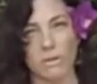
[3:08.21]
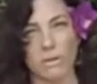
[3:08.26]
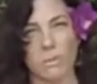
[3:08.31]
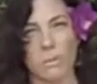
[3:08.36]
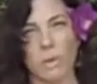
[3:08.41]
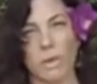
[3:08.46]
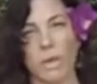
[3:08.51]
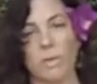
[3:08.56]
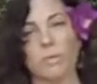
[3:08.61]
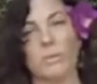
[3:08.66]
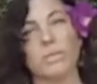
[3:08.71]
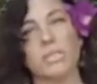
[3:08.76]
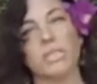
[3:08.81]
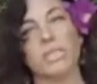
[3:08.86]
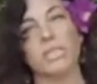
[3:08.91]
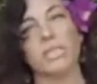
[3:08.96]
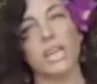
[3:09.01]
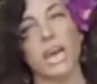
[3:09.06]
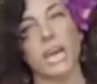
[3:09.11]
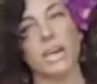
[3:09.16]
to be able to
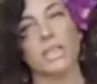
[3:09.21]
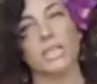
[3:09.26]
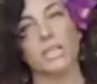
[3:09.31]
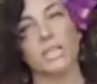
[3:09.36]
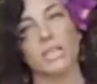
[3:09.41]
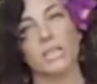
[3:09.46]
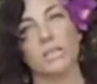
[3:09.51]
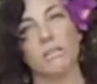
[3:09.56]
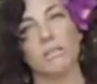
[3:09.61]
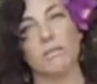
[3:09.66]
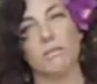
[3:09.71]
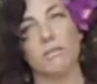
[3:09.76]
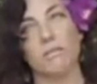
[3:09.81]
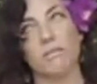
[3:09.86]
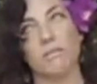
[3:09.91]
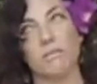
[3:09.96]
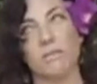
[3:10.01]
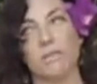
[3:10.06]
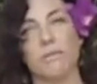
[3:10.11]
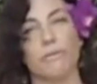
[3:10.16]
detect
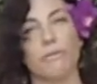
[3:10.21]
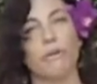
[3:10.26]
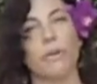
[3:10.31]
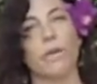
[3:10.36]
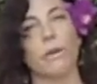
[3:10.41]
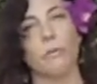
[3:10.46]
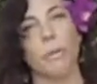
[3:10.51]
different